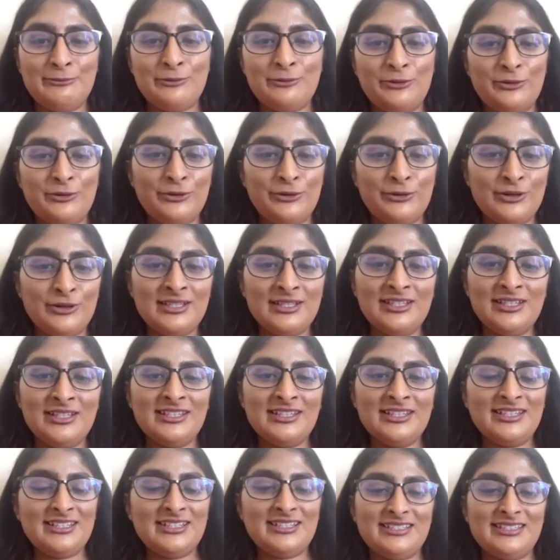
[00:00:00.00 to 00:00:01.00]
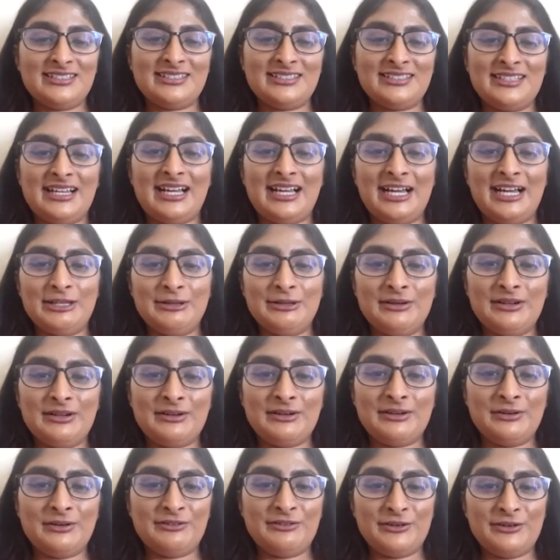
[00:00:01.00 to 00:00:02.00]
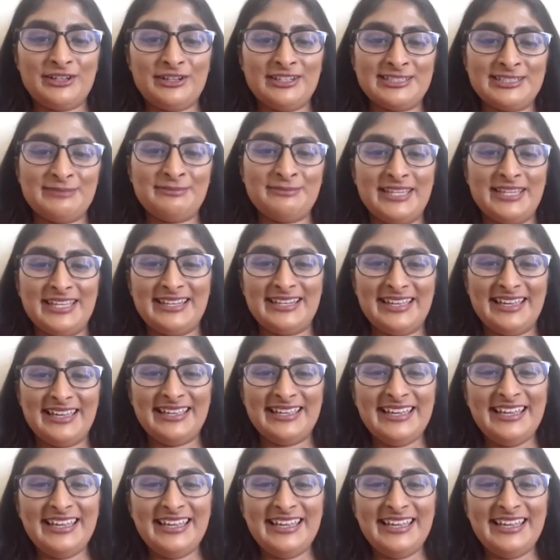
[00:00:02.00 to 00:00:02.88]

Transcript: or or if you're going to submit it late.